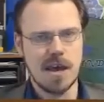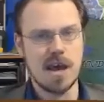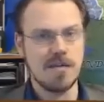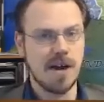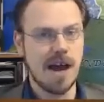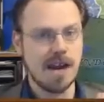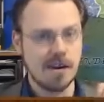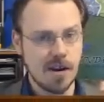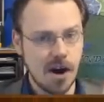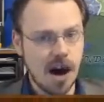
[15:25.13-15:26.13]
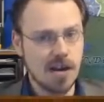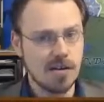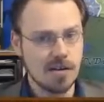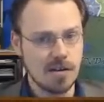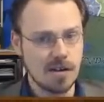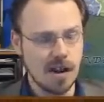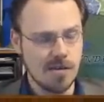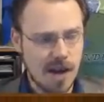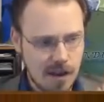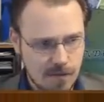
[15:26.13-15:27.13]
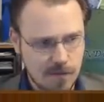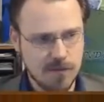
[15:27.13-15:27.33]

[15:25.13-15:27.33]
if I had not, if I had